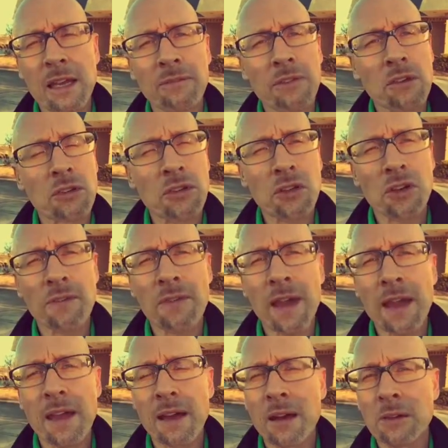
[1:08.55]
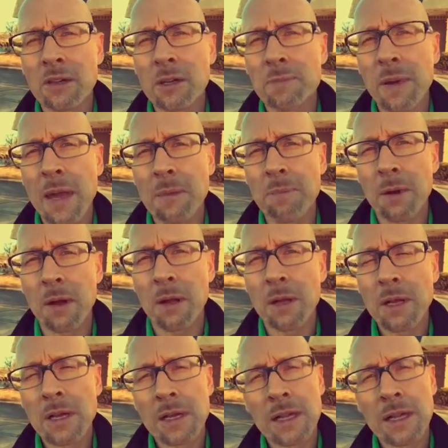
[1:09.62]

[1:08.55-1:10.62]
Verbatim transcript: If you survey 100 people